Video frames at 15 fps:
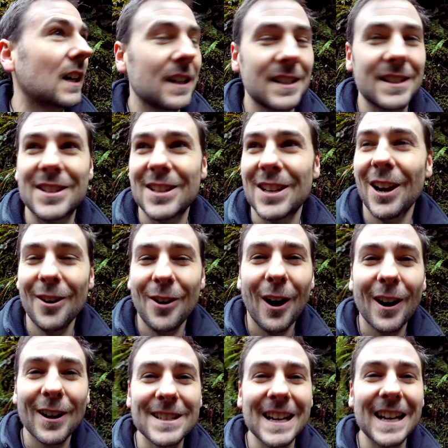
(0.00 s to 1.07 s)
It's so
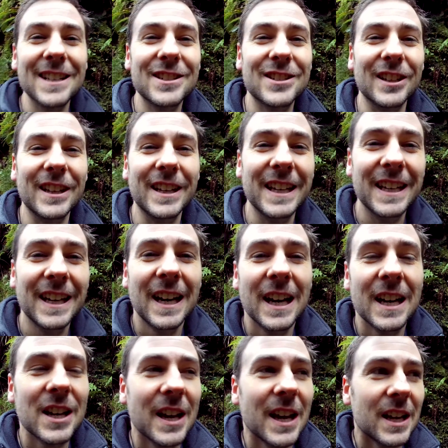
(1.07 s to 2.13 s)
hard to actually
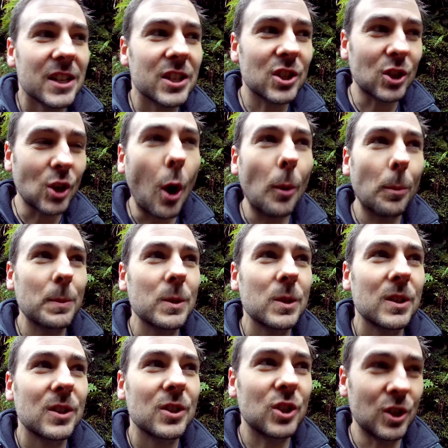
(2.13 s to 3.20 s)
stop
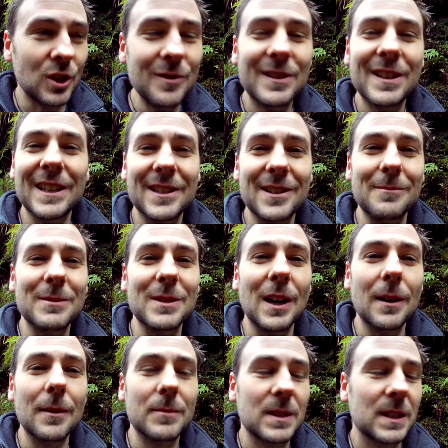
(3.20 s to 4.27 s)
shooting
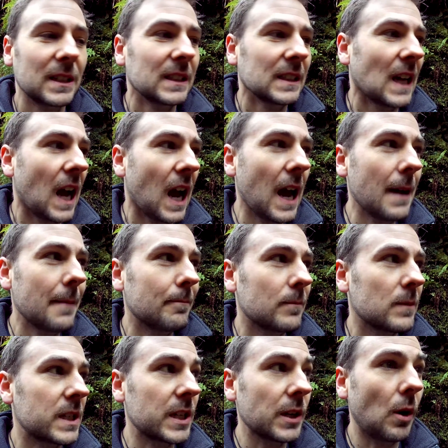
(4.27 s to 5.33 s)
sometimes.
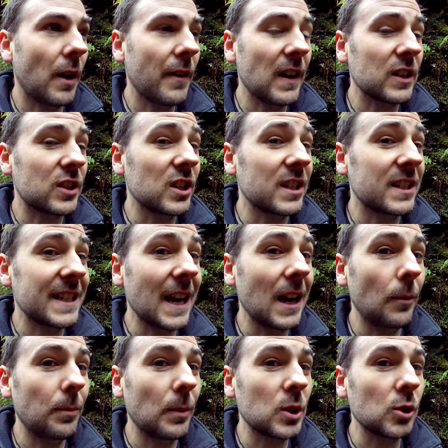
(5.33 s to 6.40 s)
So I've actually set up my